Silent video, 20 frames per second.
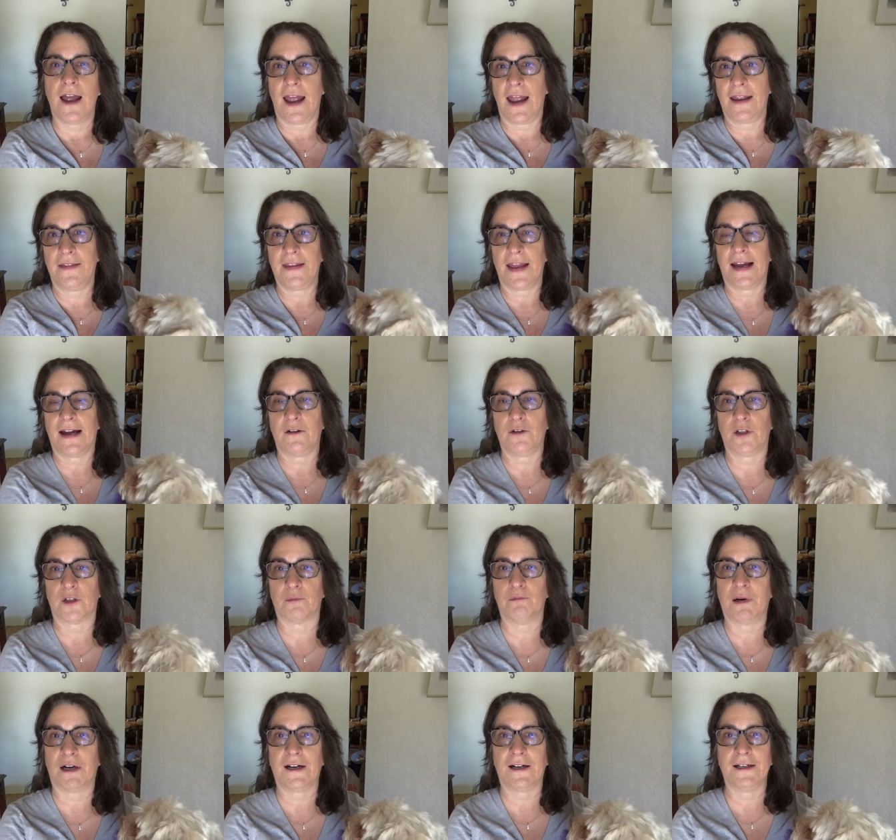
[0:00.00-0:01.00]
and now your
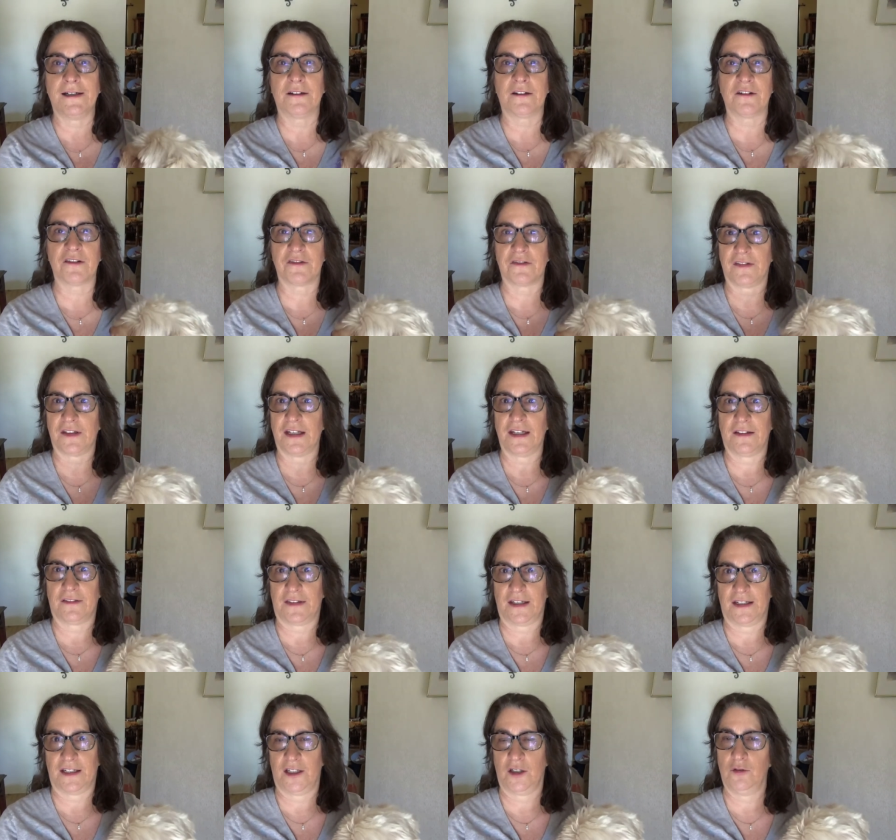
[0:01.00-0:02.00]
buyers think
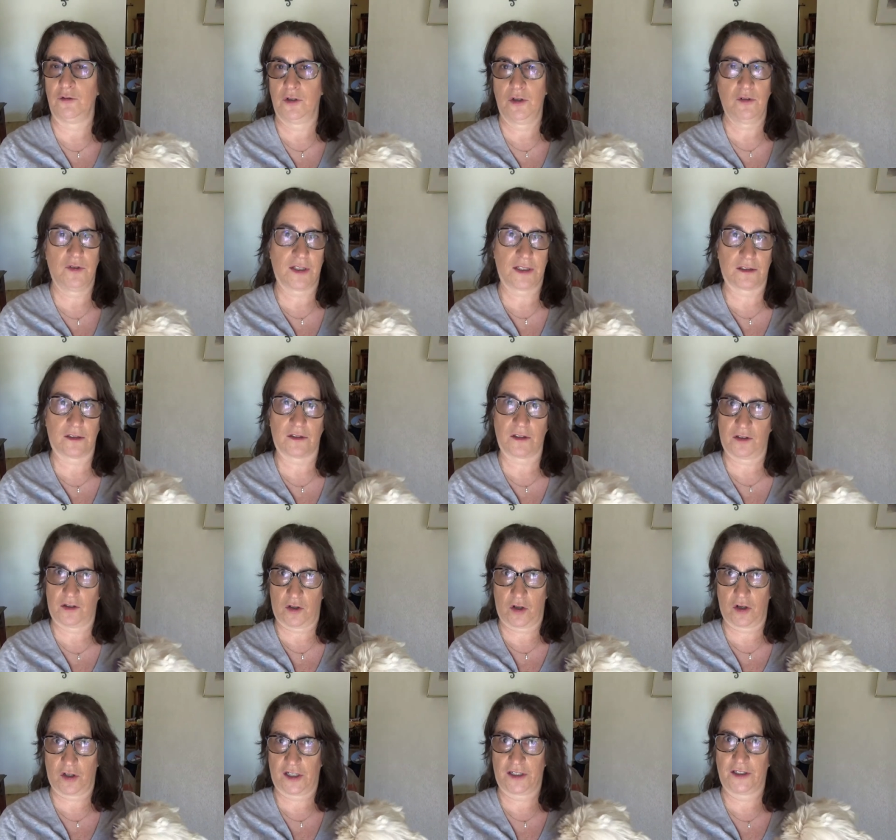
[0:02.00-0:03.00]
that you knew that all
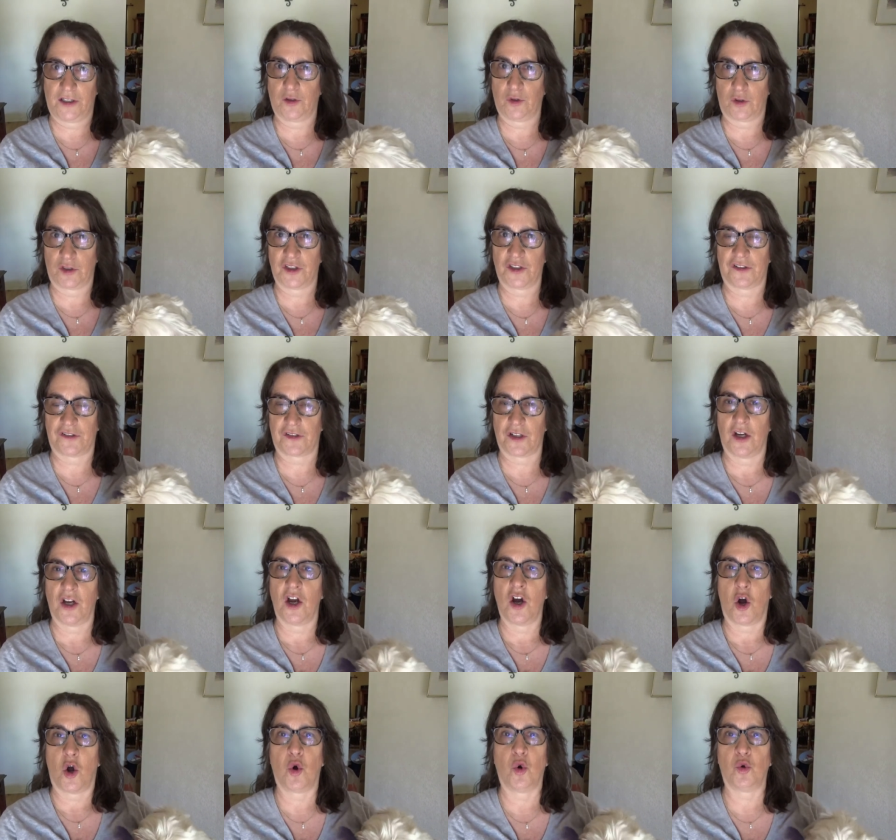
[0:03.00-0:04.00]
along and you were just
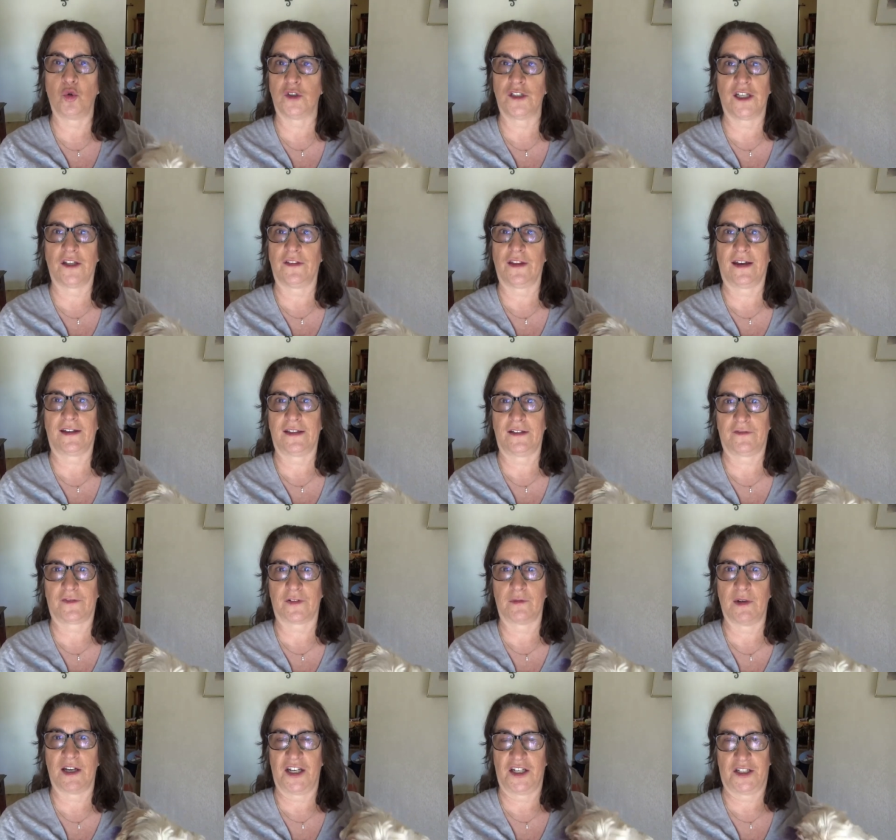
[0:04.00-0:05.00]
holding that
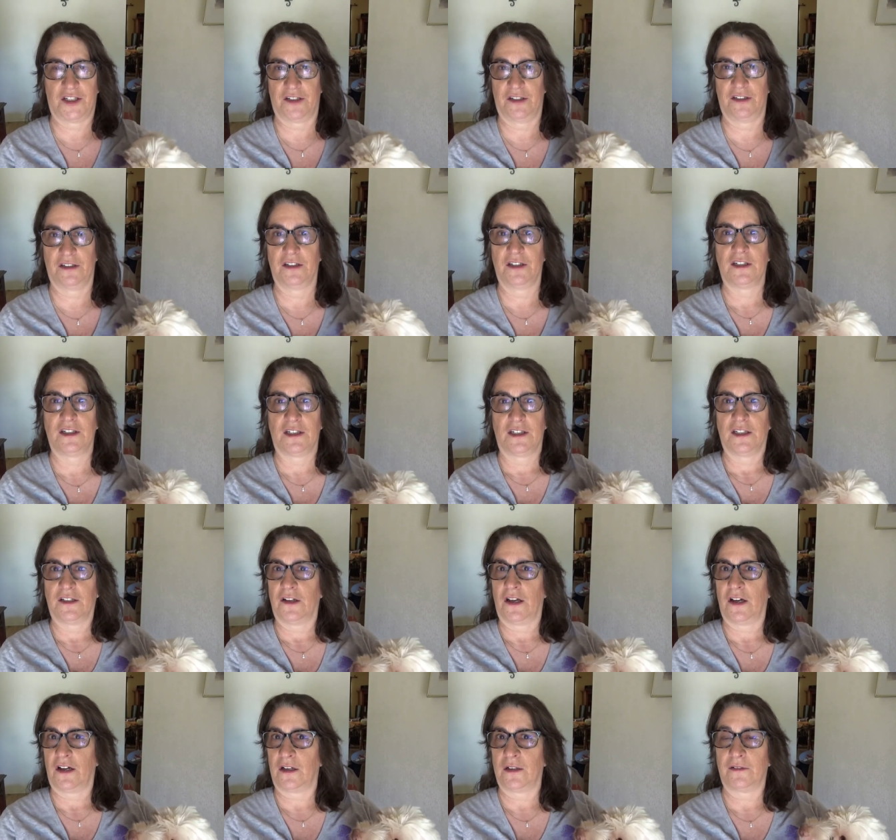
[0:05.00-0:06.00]
information
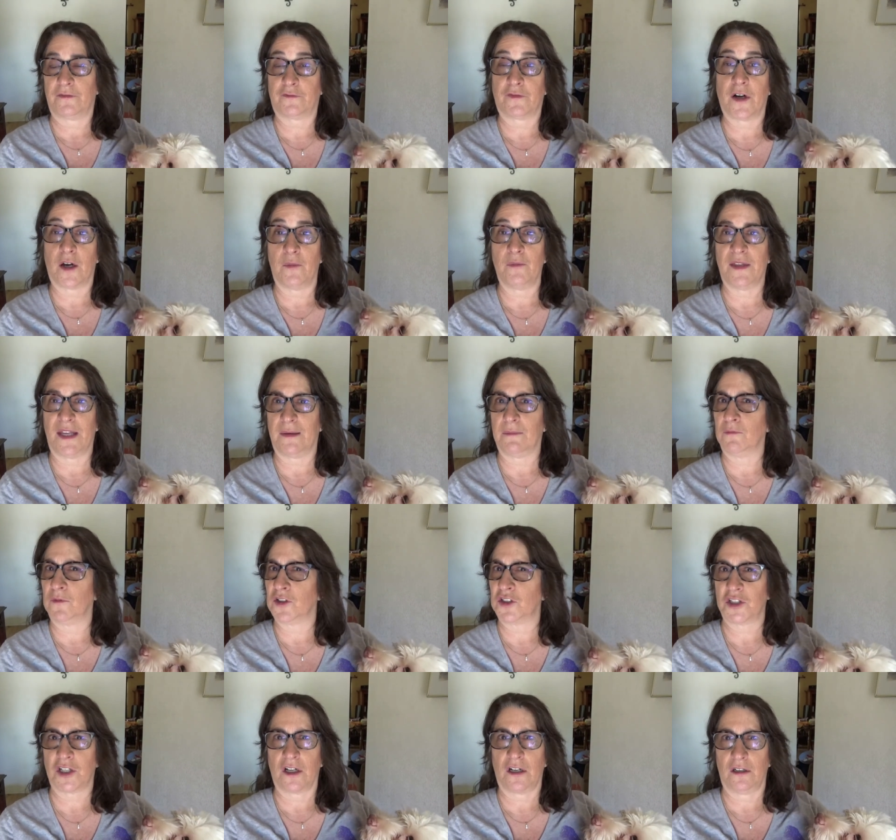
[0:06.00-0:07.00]
uh, from them,
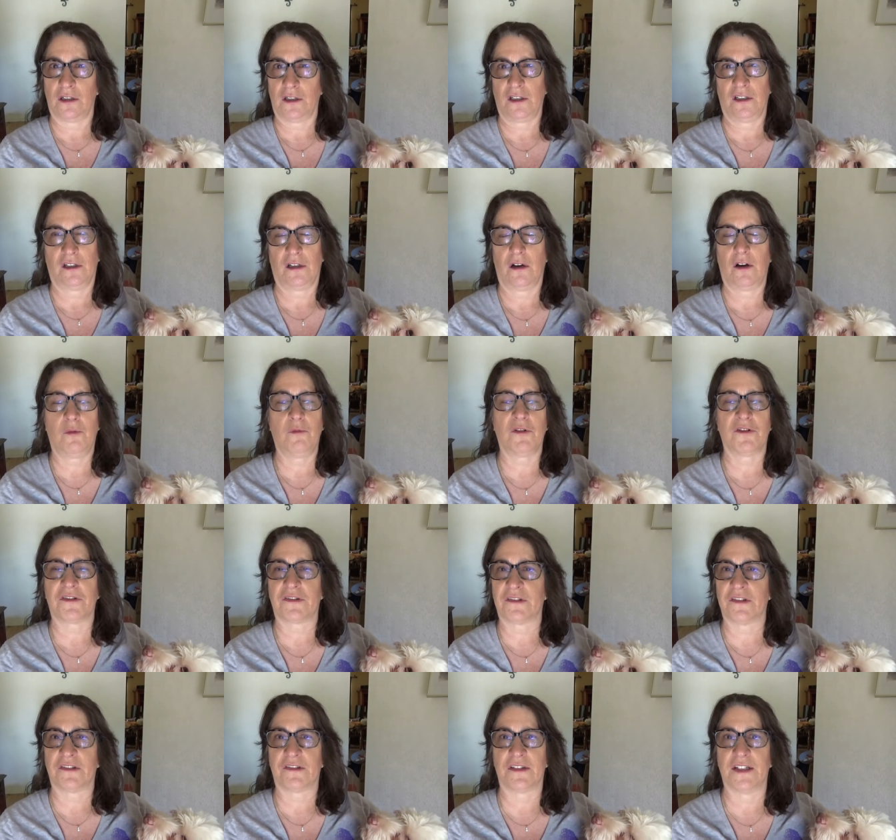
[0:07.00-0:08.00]
which
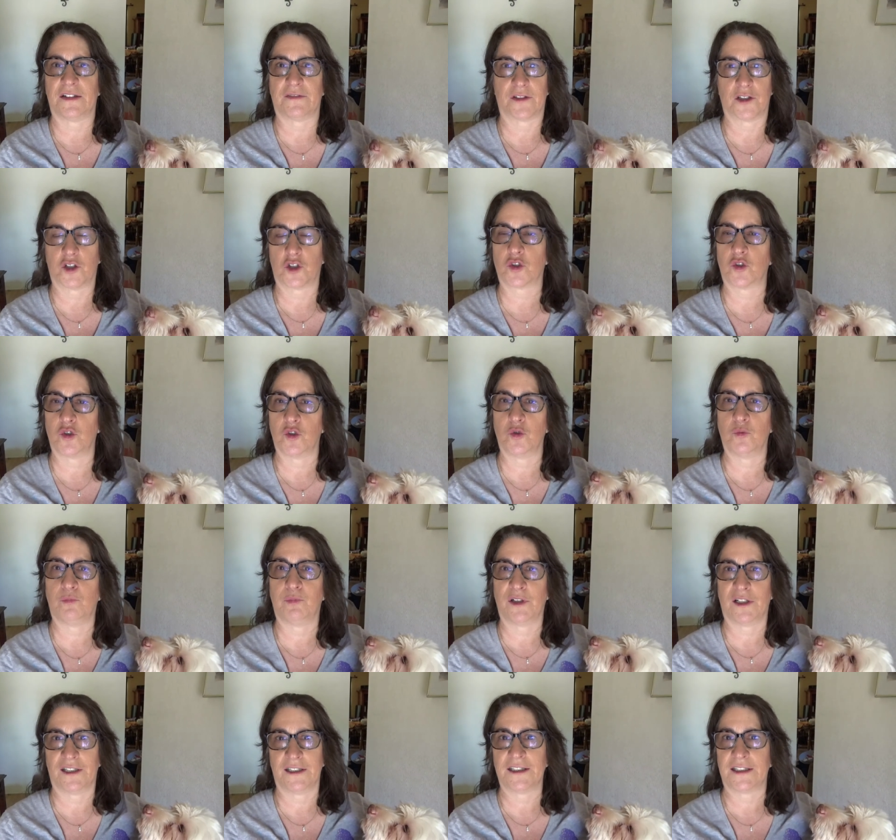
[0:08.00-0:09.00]
almost is never true,
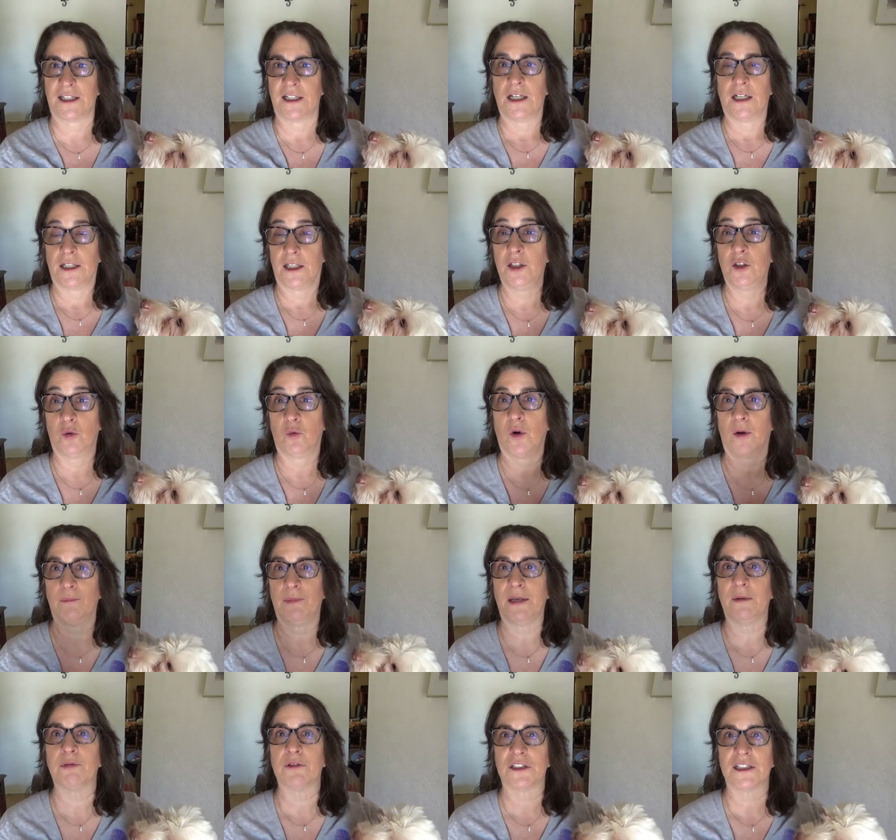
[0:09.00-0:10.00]
but you don't want
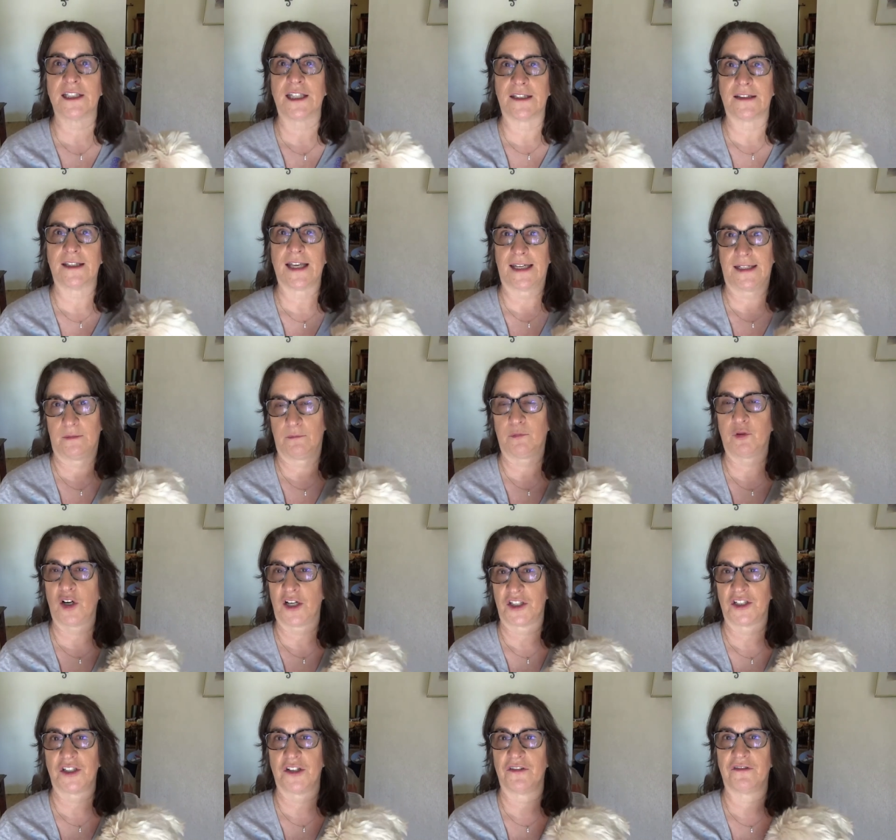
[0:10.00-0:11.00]
people to get that
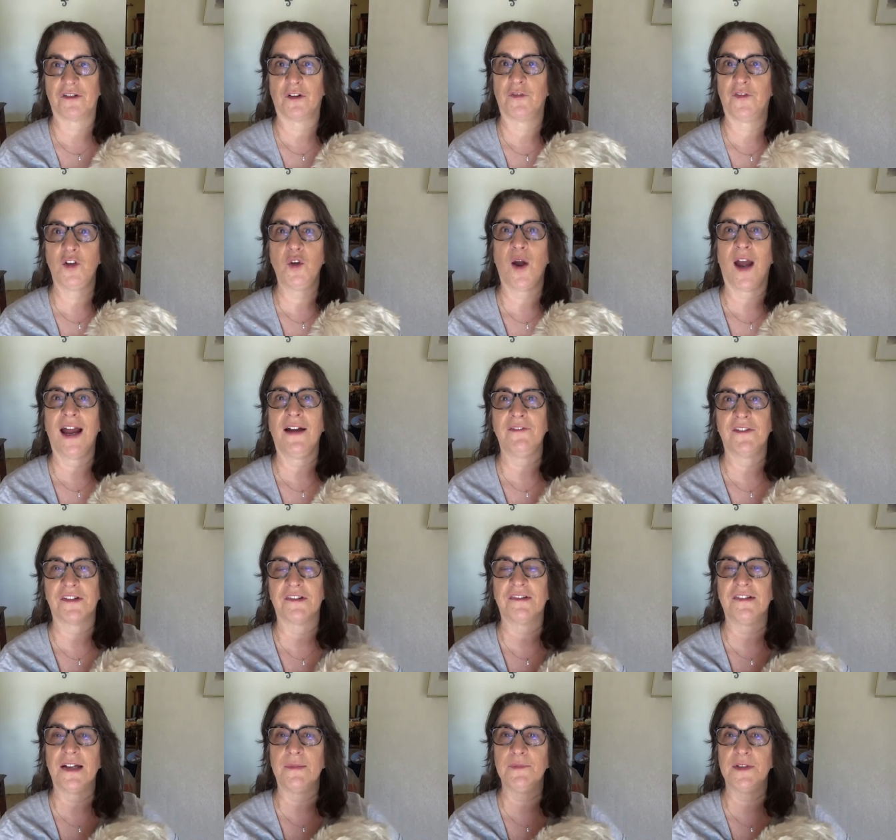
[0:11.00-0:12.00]
impression. So if you have the
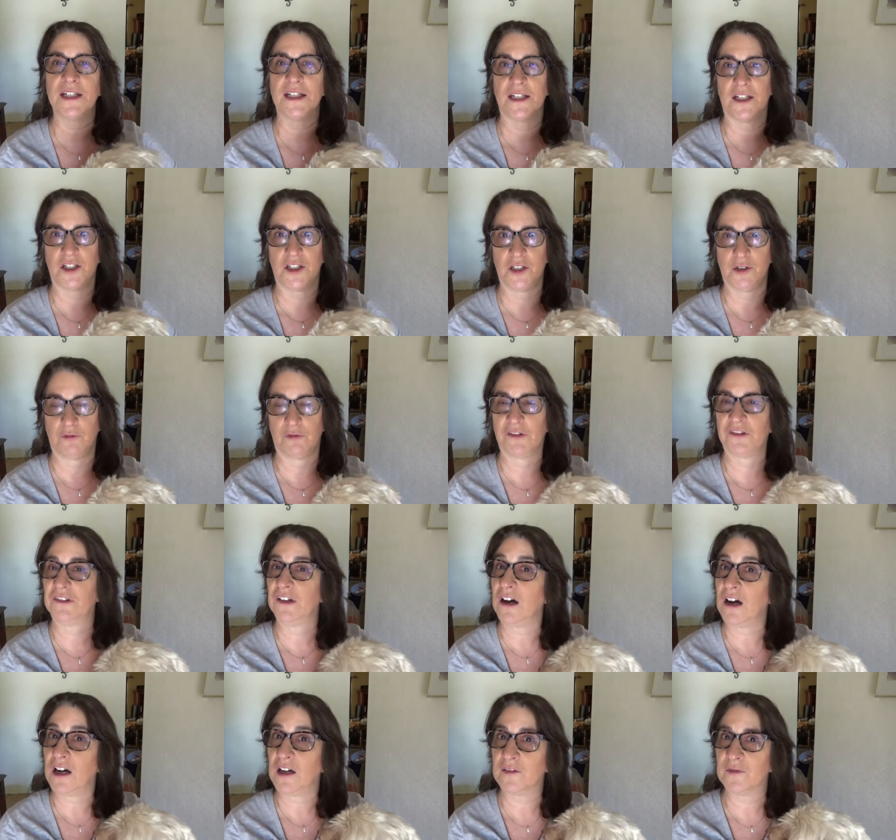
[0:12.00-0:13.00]
septic issue
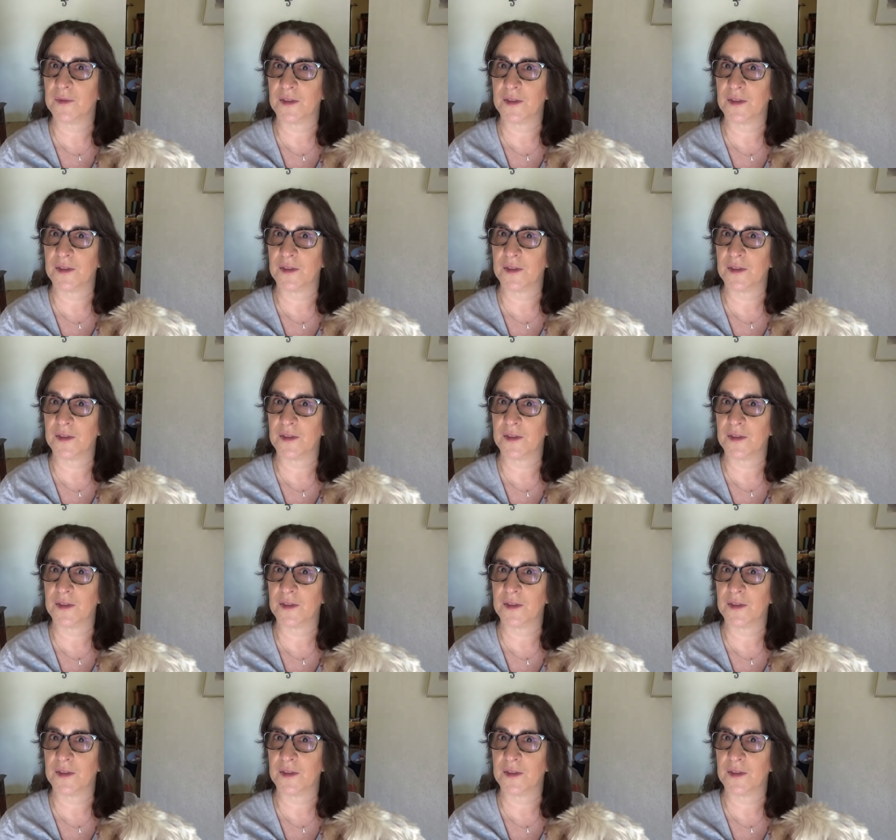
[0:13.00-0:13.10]
resolved